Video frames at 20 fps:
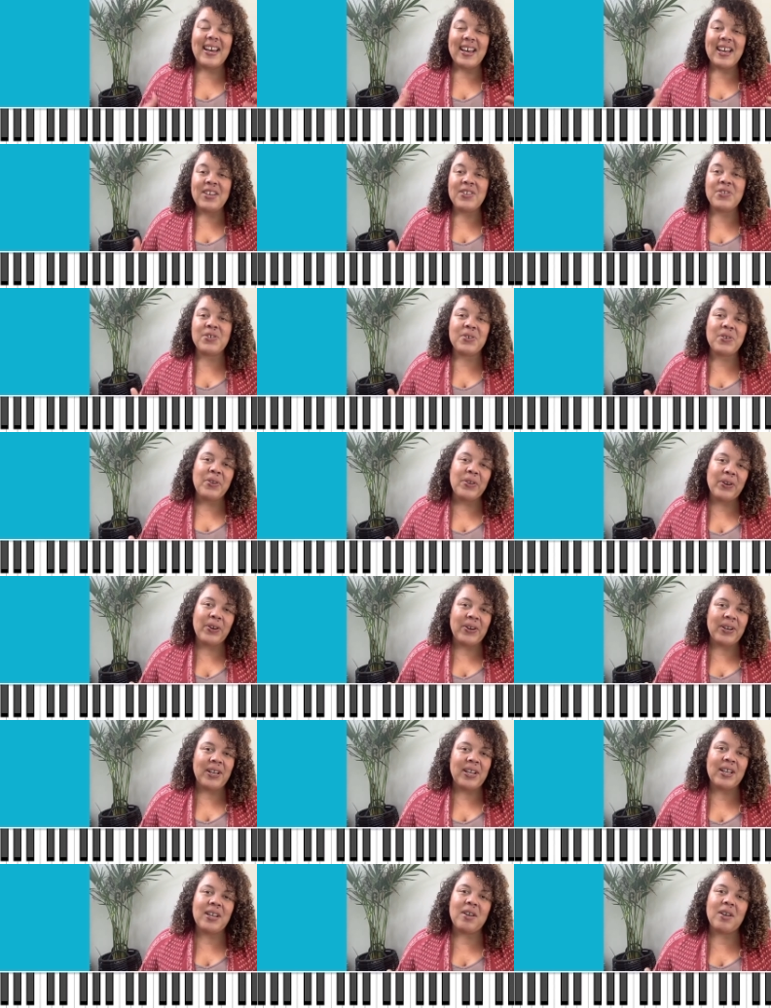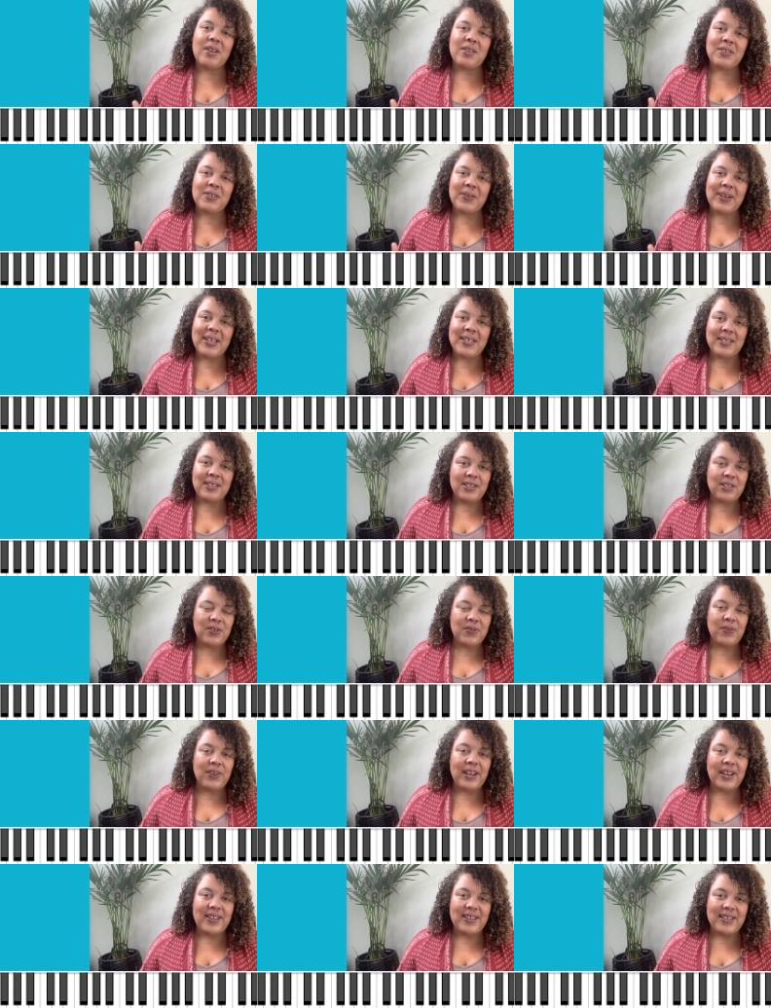as you're learning to
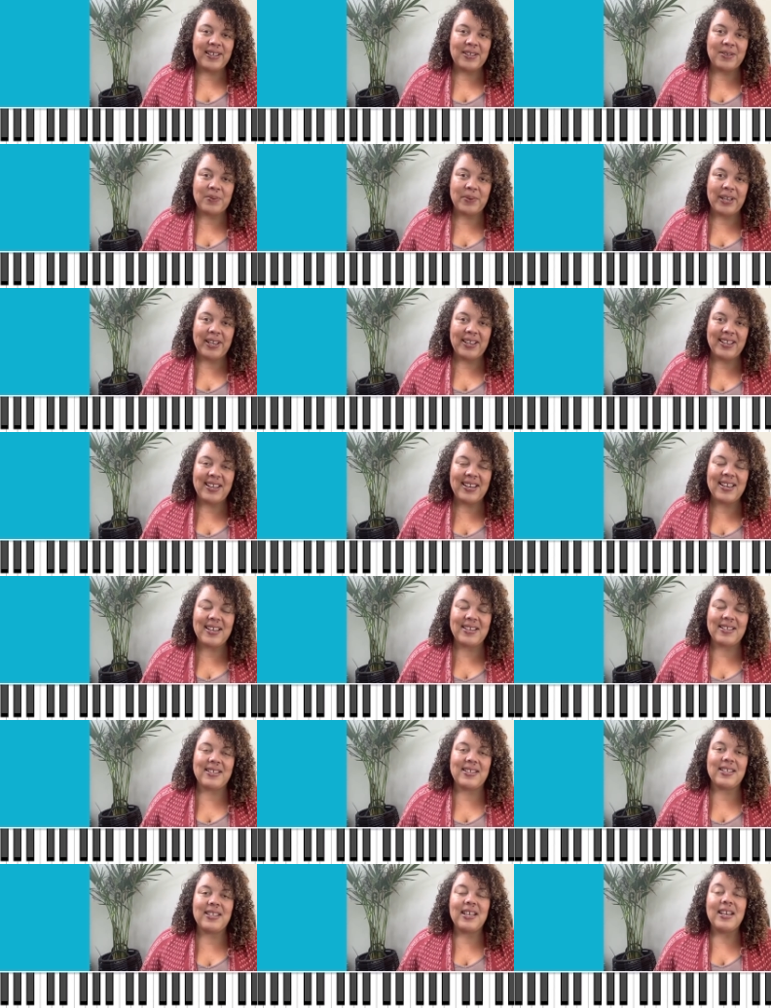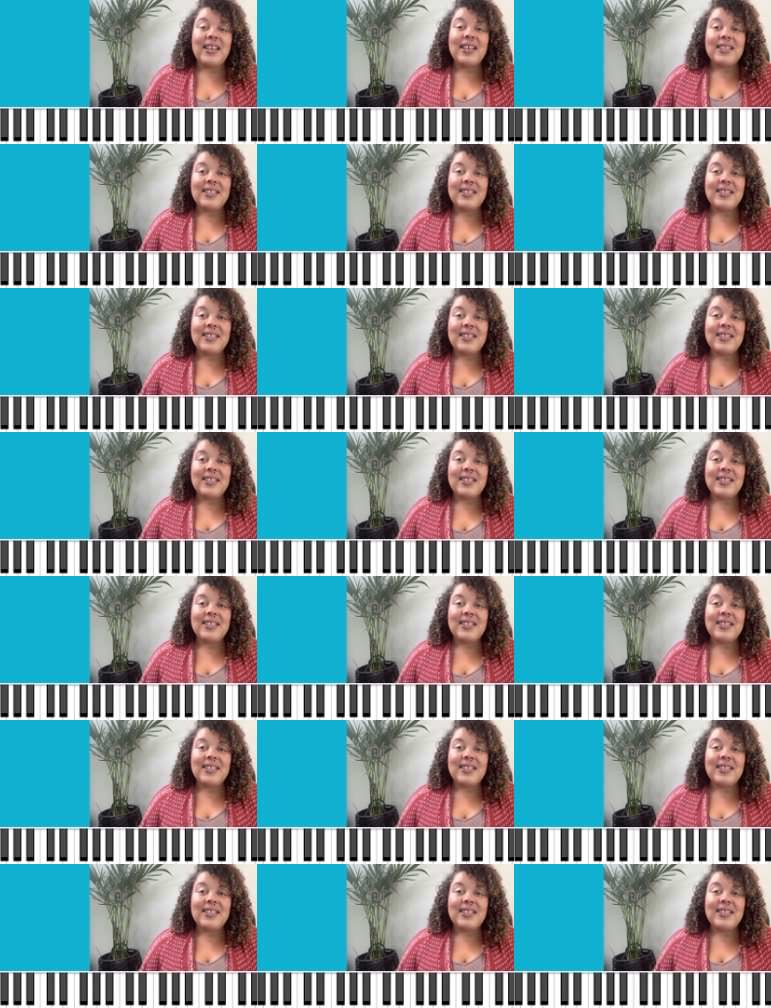identify these white keys.